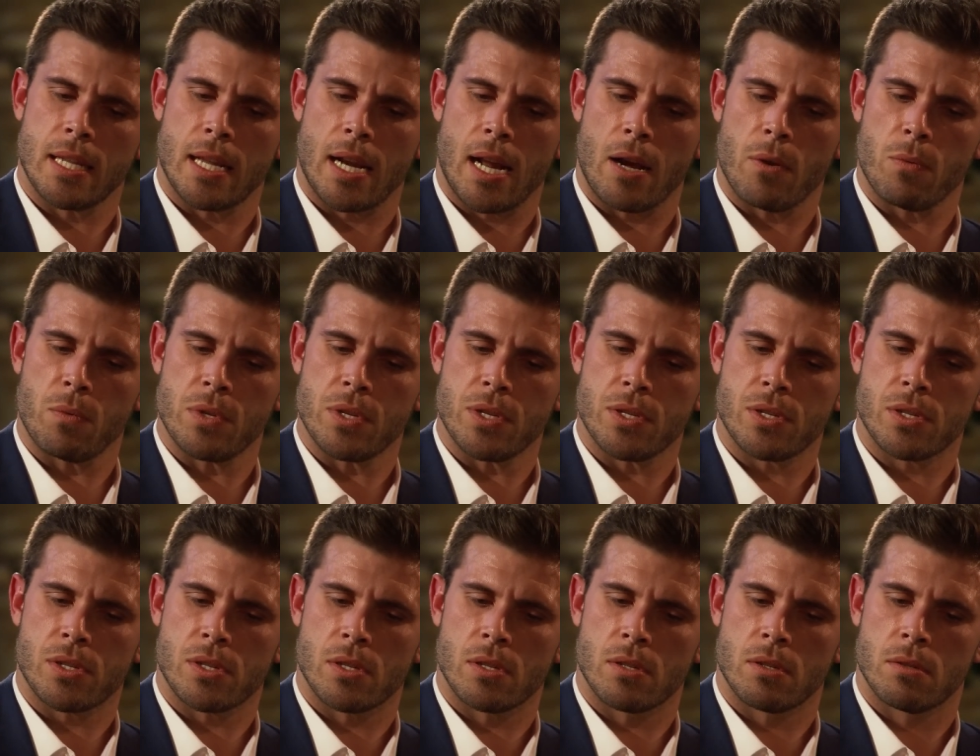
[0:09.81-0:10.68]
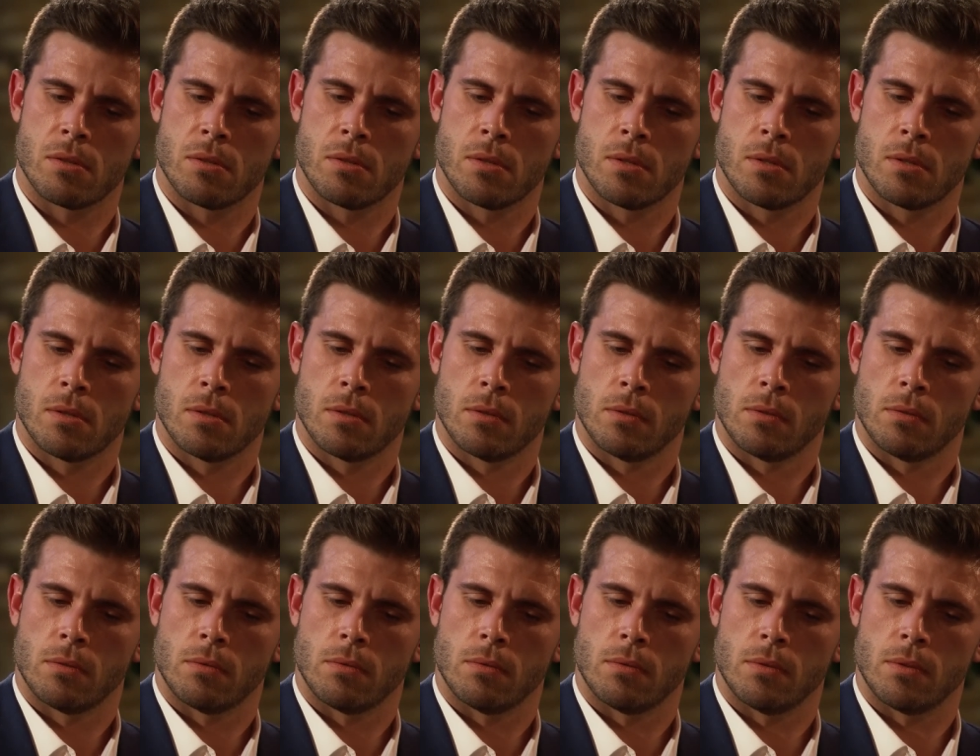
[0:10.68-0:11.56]
that I was
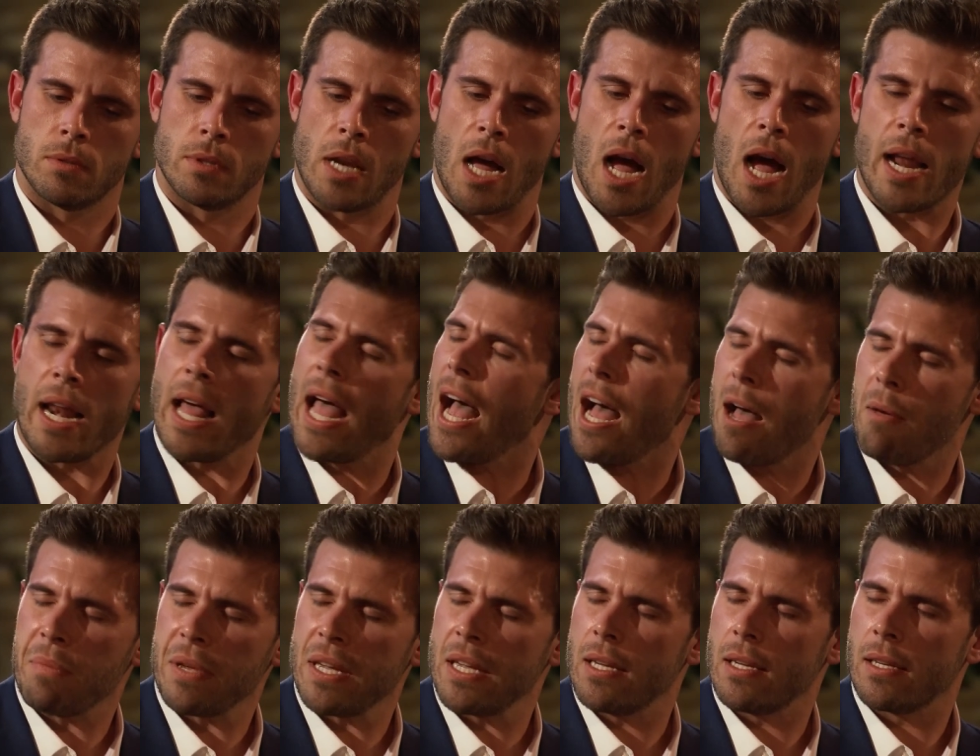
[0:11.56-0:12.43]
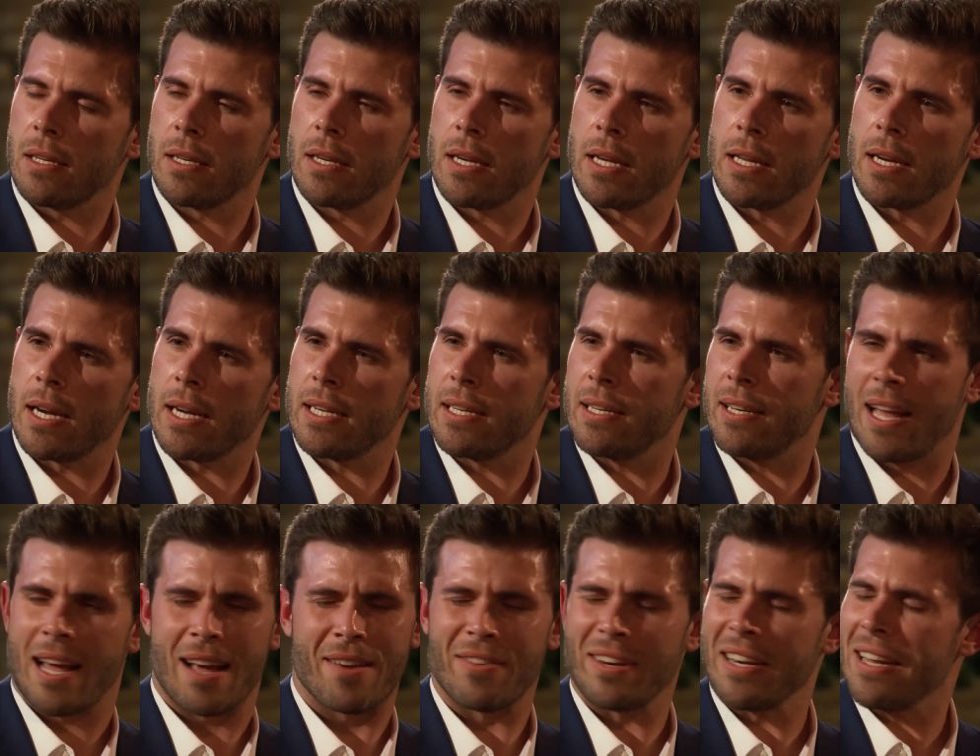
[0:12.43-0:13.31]
not happy and I didn't
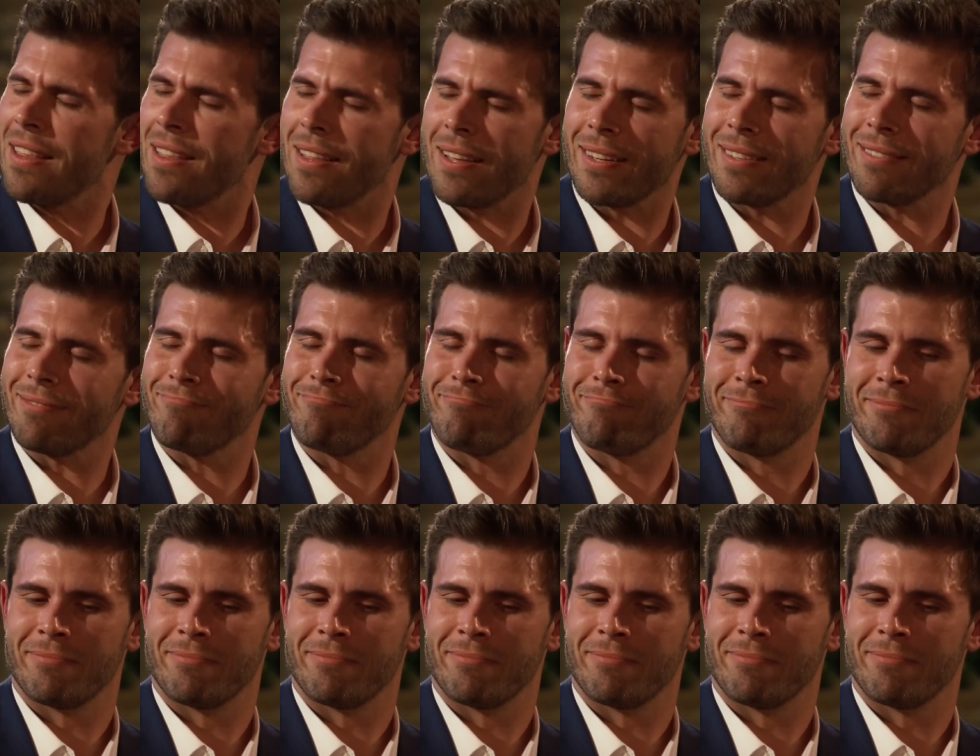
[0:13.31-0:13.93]
have anything